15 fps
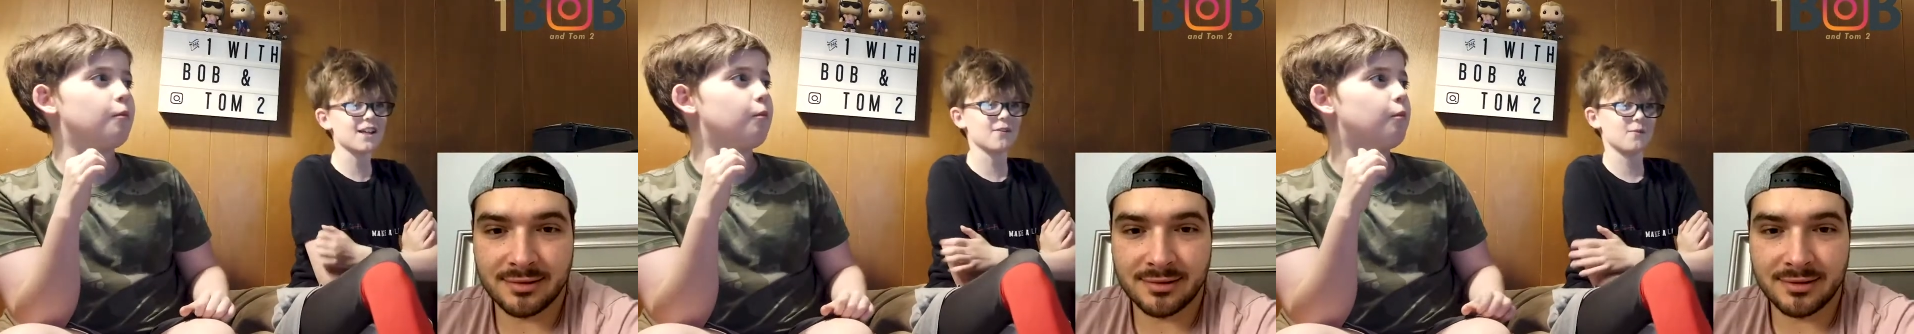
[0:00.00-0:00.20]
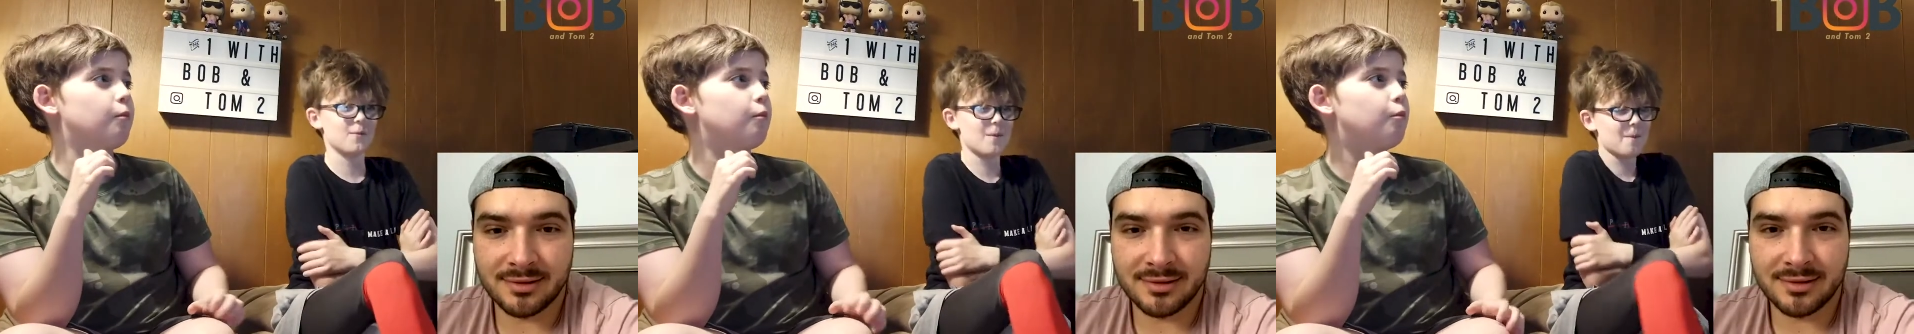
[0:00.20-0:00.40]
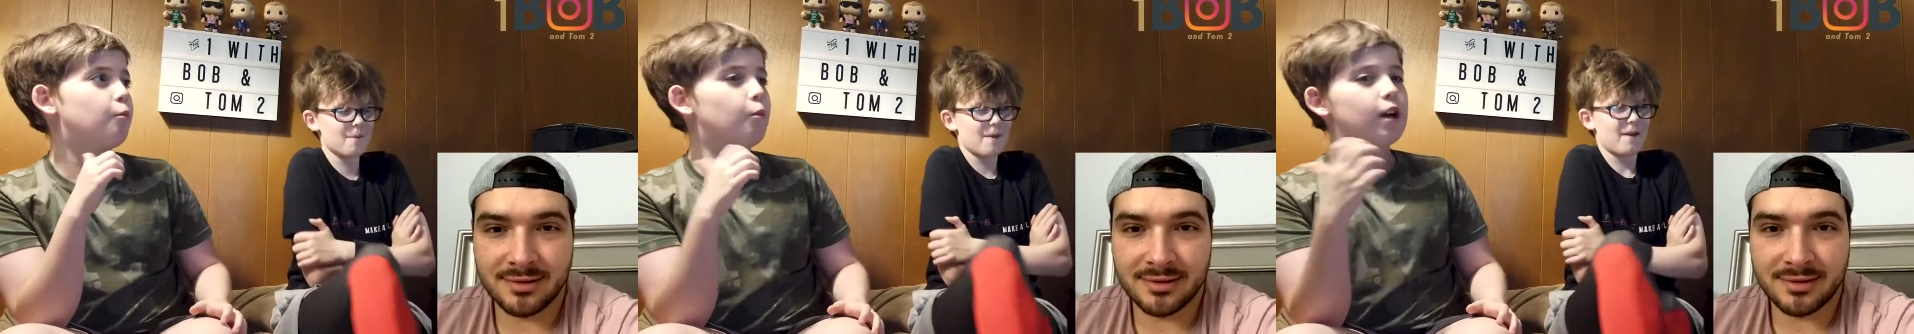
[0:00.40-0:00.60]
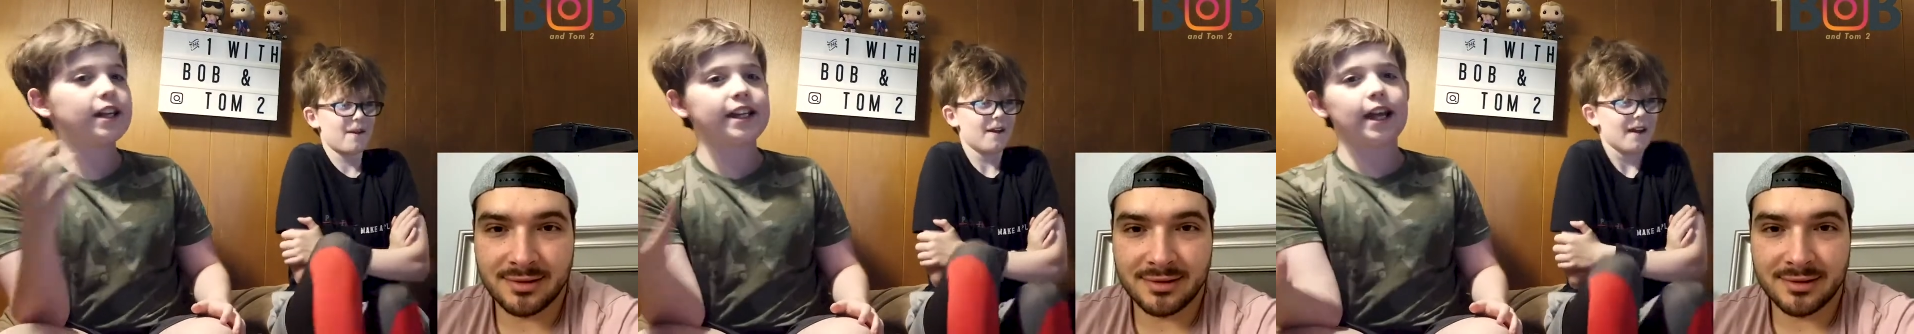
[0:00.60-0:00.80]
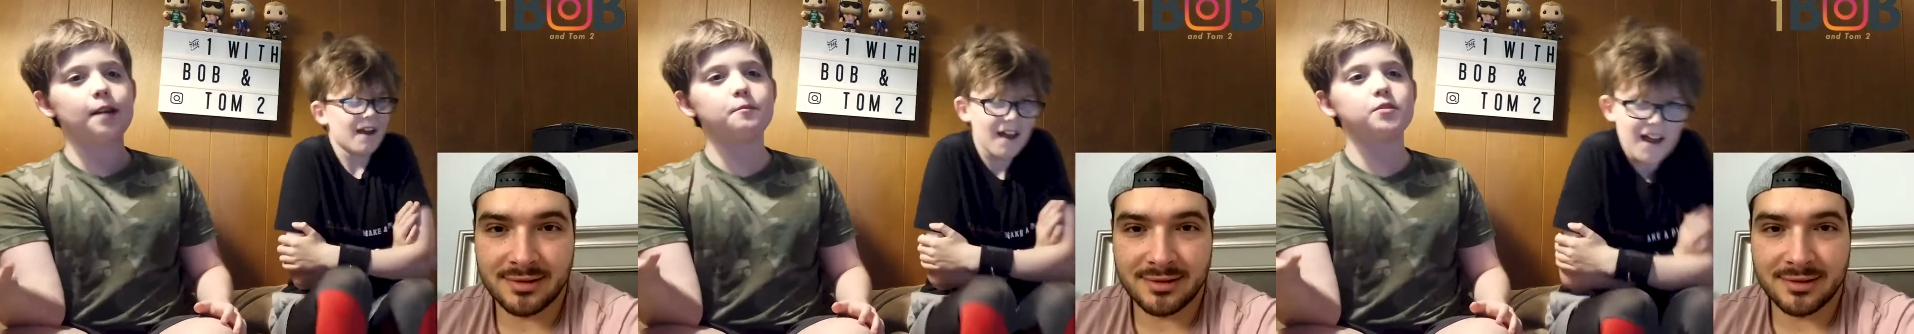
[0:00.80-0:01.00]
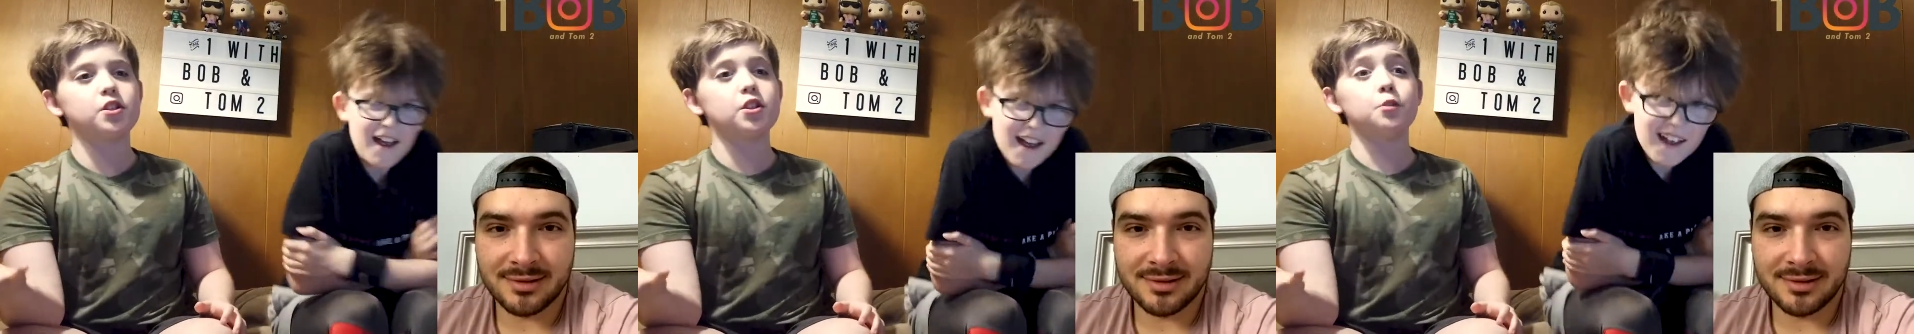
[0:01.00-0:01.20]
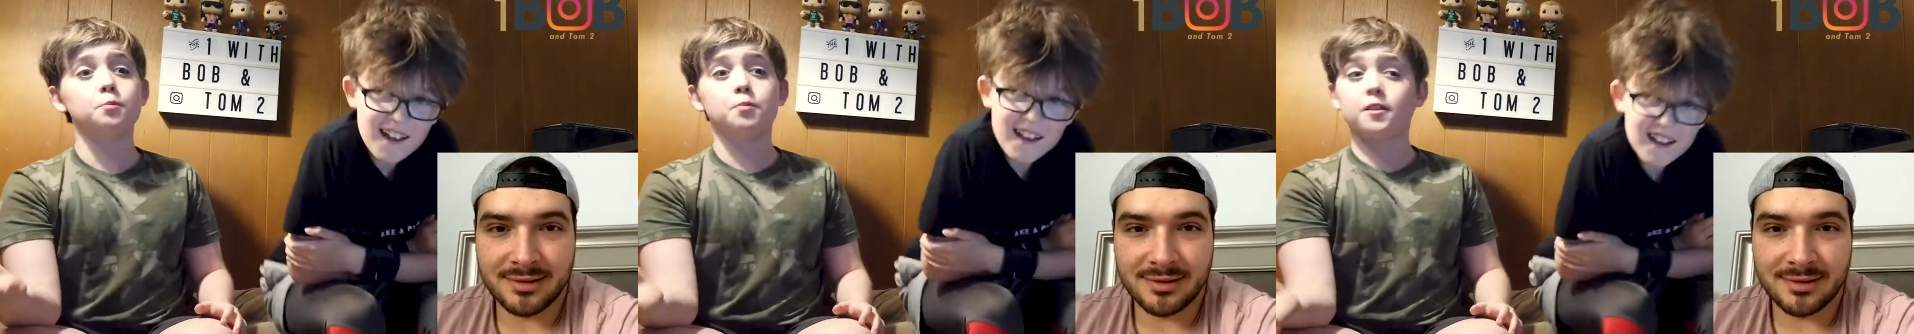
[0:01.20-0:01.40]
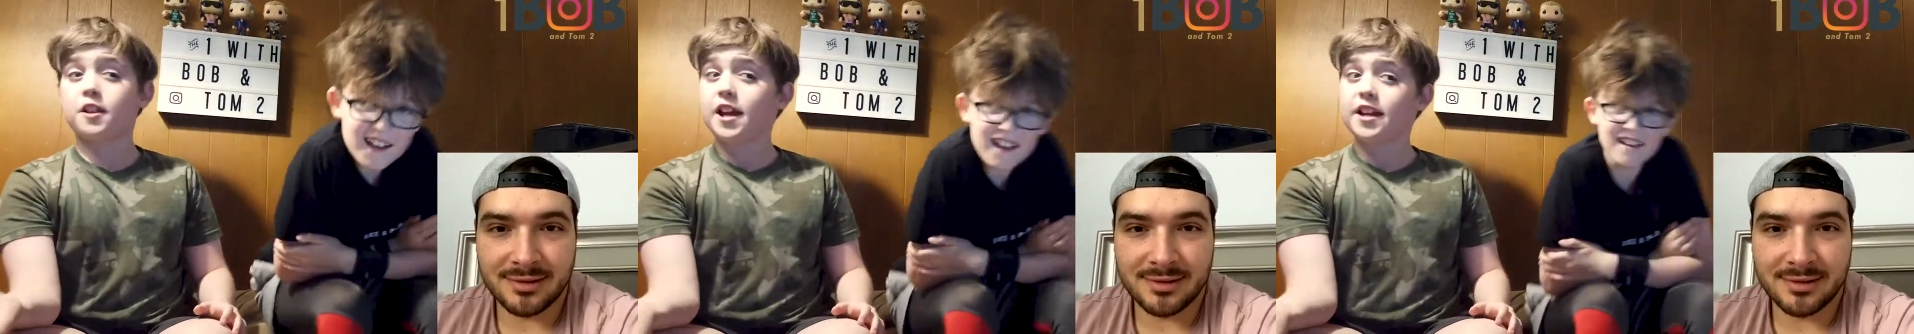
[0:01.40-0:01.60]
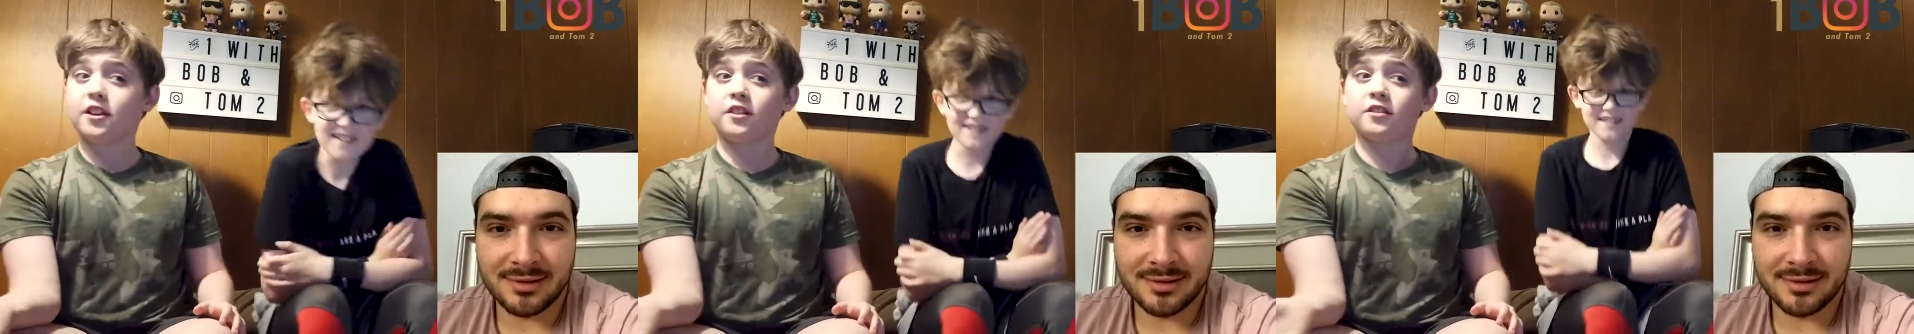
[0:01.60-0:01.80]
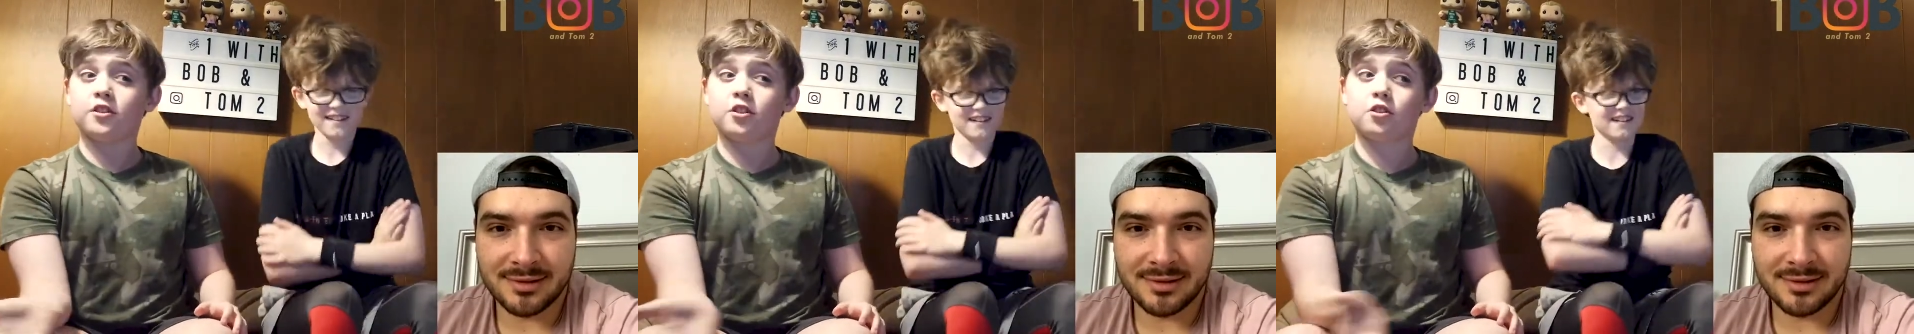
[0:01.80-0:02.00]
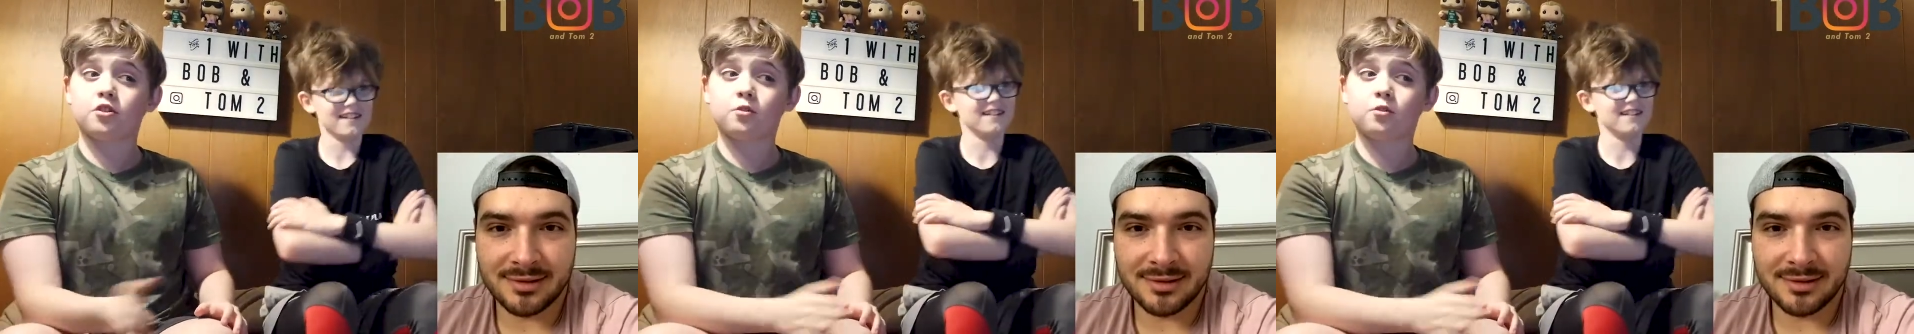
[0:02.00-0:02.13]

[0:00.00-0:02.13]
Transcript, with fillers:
Speaker 1: like, what games do you play on the